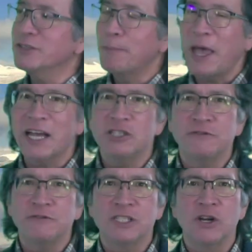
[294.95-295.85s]
There's a
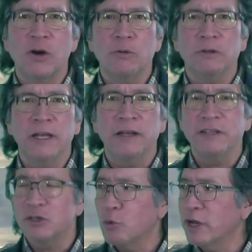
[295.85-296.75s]
batch of snow uh,
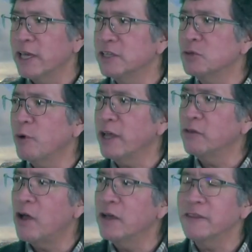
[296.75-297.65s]
that's working its way
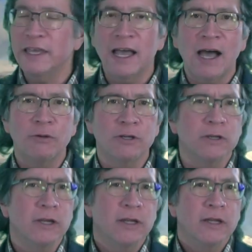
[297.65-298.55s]
along the
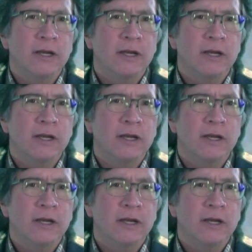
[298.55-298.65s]
outer